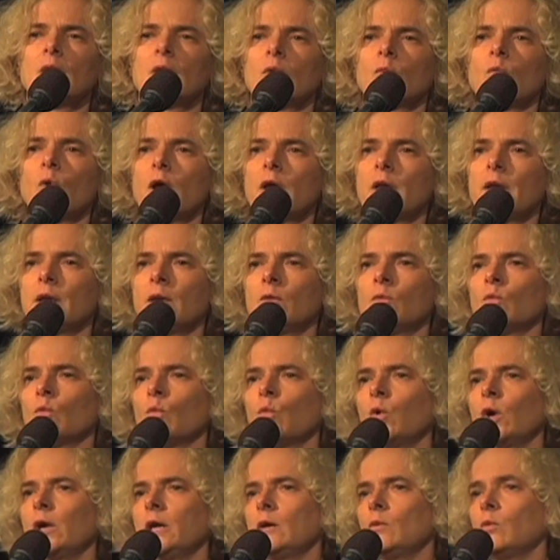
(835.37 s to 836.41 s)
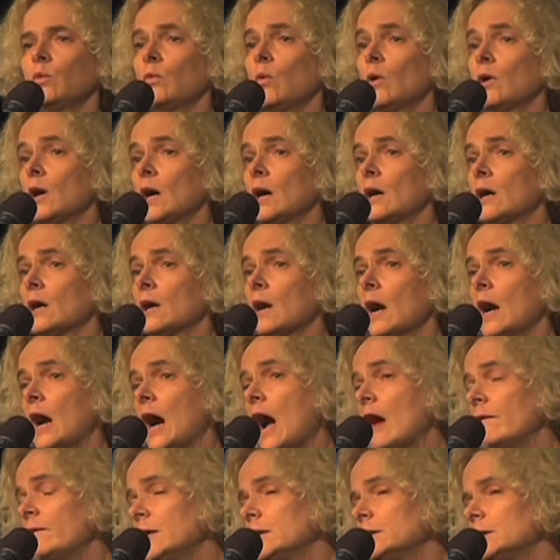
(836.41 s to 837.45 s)
When we were
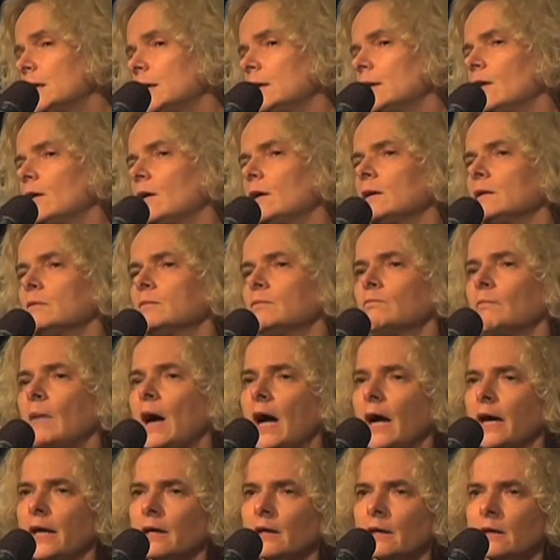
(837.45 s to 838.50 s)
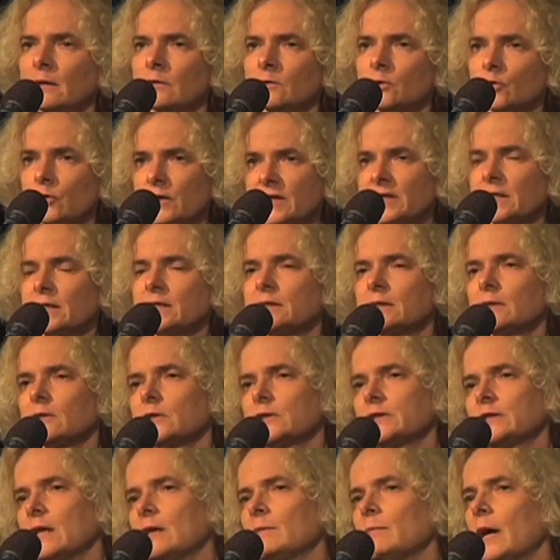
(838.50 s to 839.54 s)
having dinner, my three
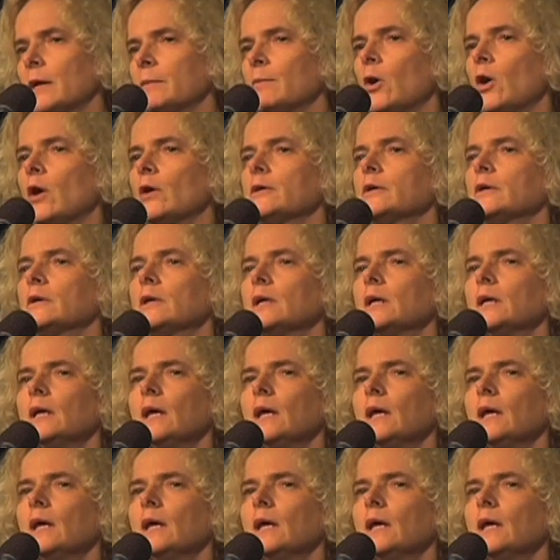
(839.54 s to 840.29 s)
sisters and my mother,